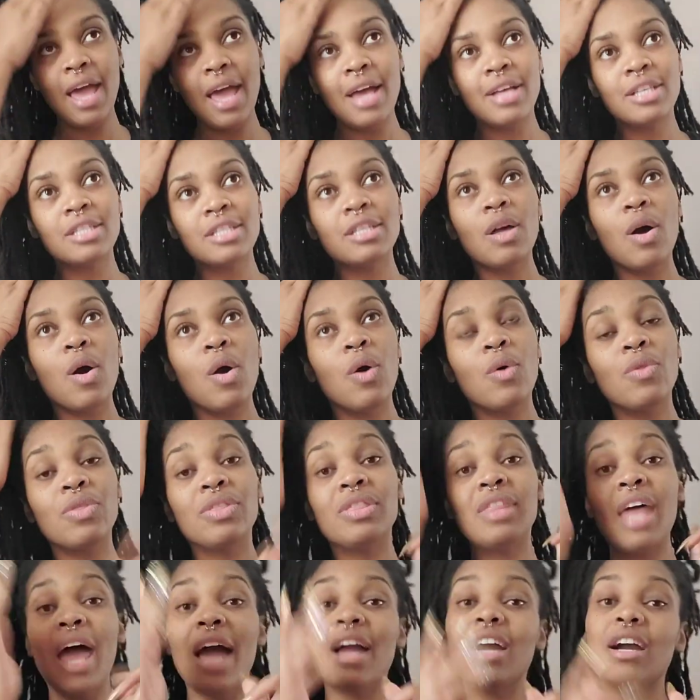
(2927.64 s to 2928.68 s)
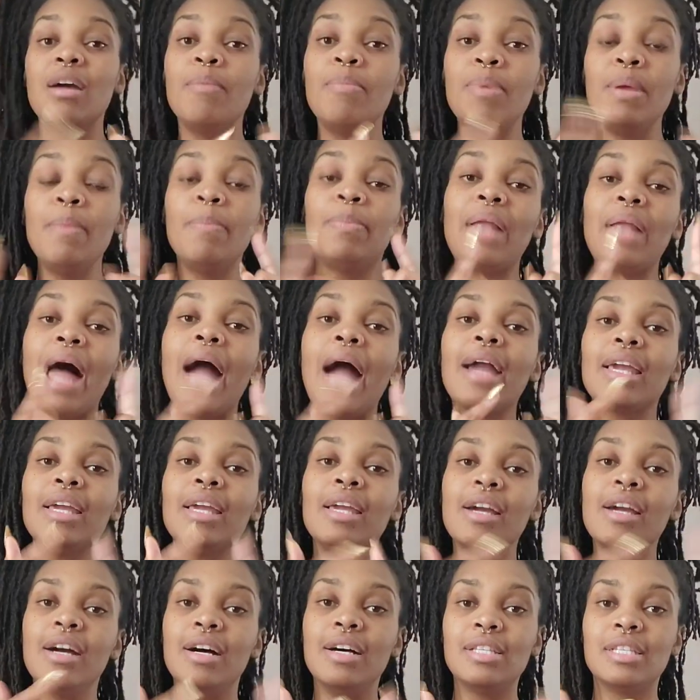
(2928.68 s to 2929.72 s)
So that could be
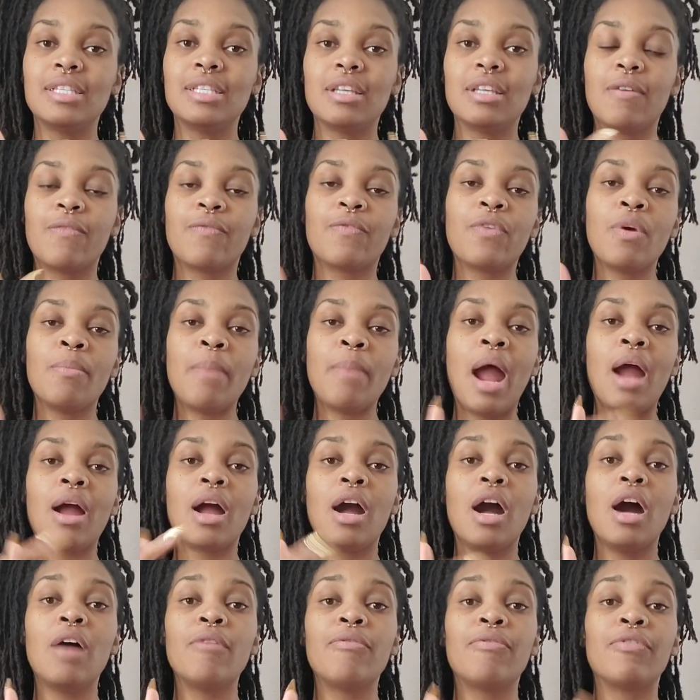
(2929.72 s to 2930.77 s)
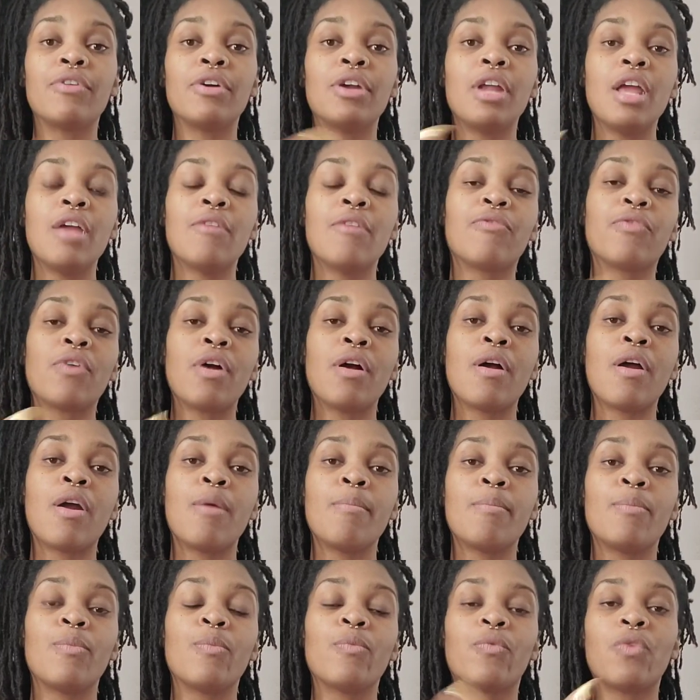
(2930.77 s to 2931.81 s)
blocking us from our comfort and
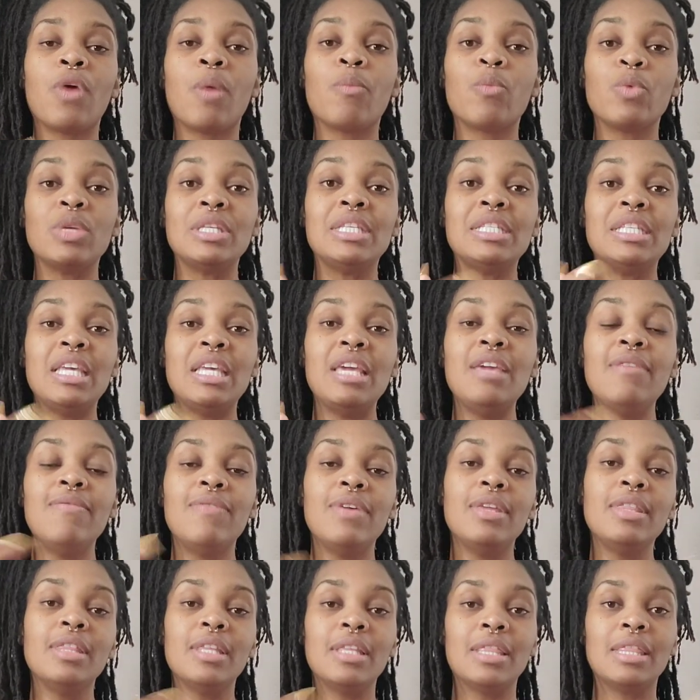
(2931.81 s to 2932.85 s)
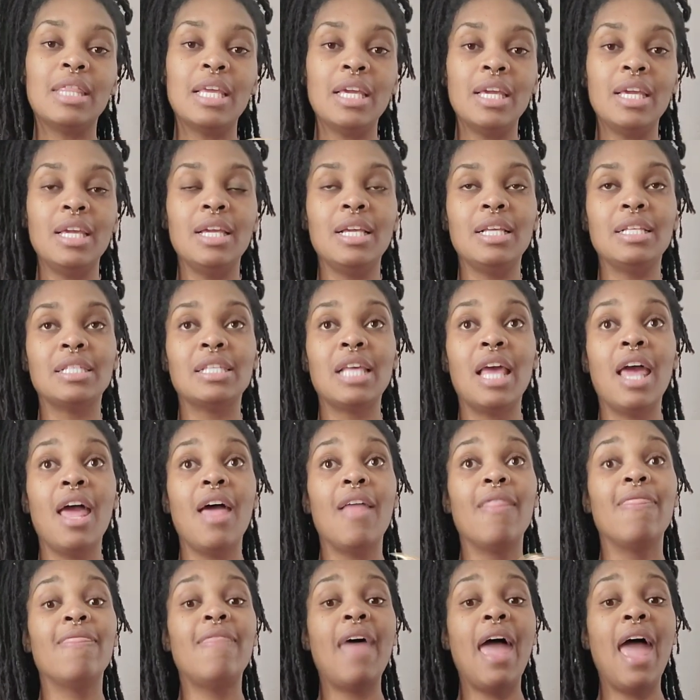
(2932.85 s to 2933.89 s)
from receiving the things
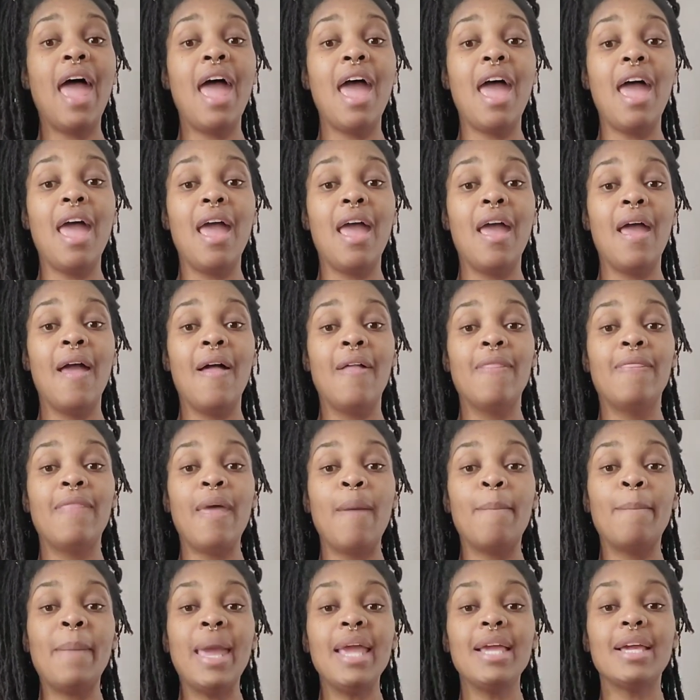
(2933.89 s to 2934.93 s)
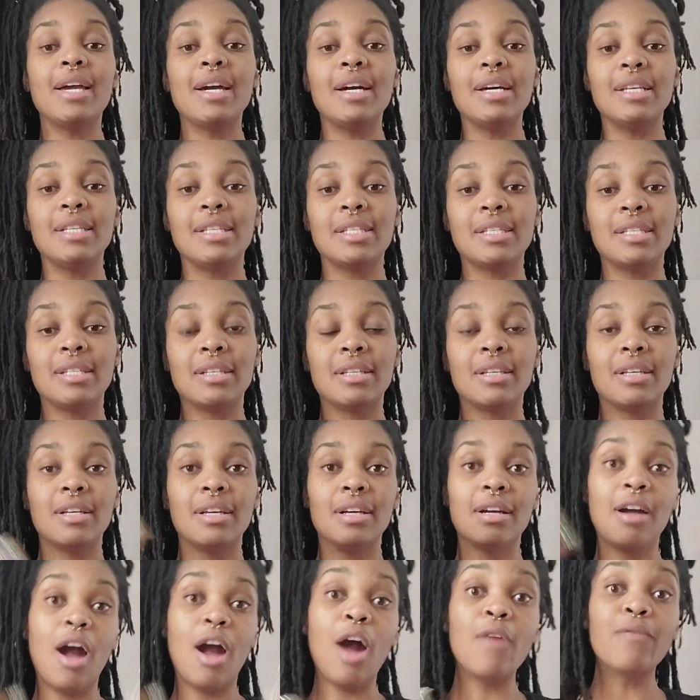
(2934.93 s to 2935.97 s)
that make us
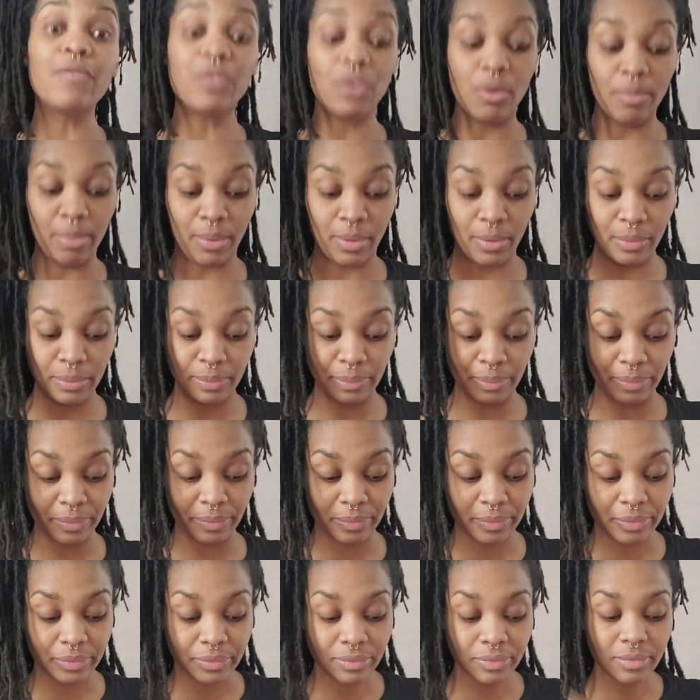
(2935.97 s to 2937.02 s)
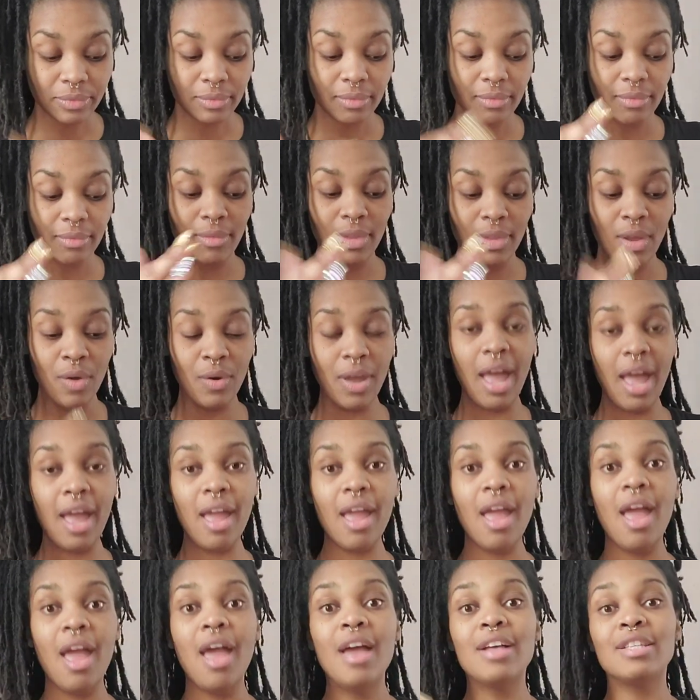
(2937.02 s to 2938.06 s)
comfortable. Okay?
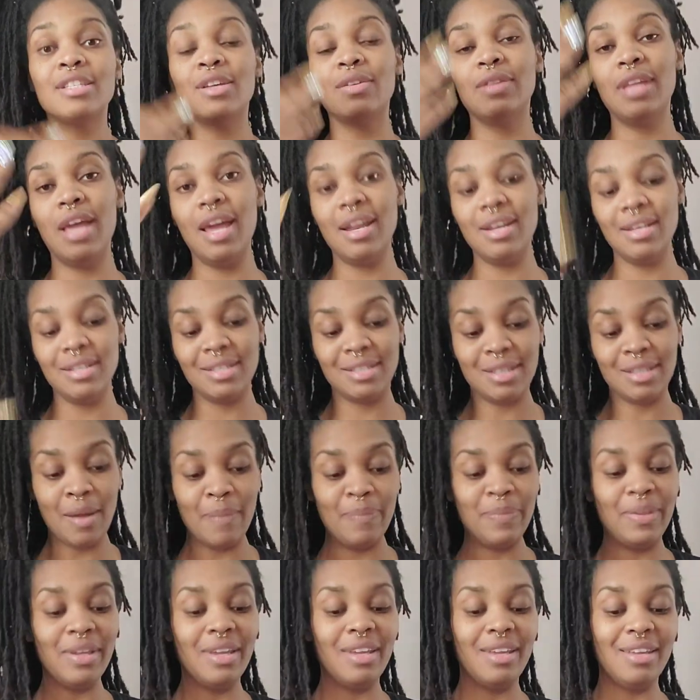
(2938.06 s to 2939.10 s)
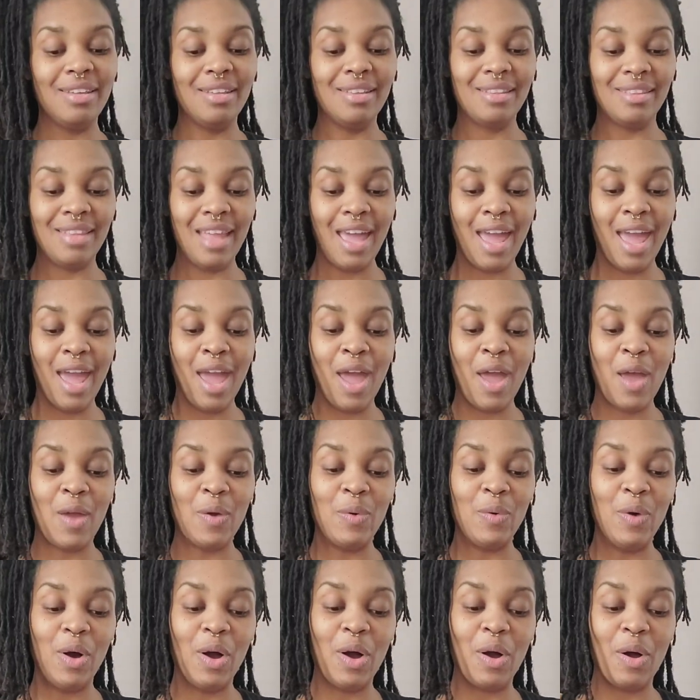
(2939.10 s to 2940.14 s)
So that is something that
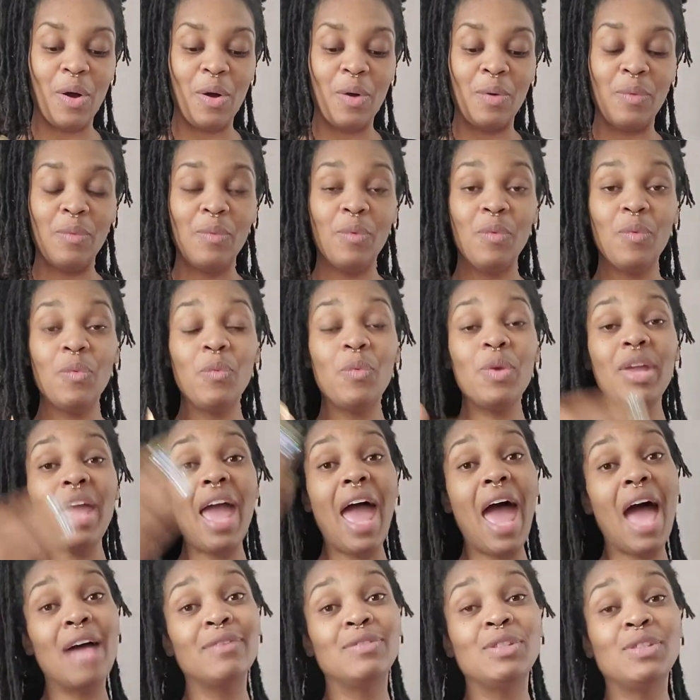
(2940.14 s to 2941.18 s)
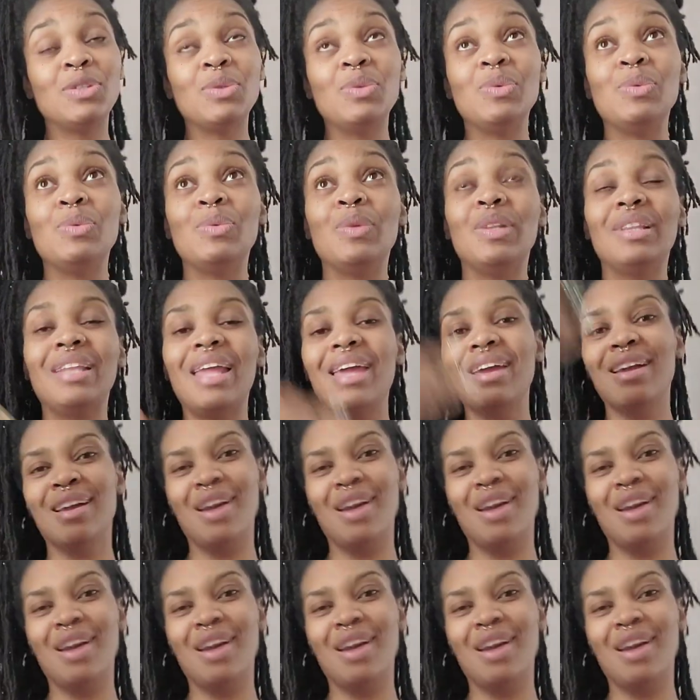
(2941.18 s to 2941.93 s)
we have to let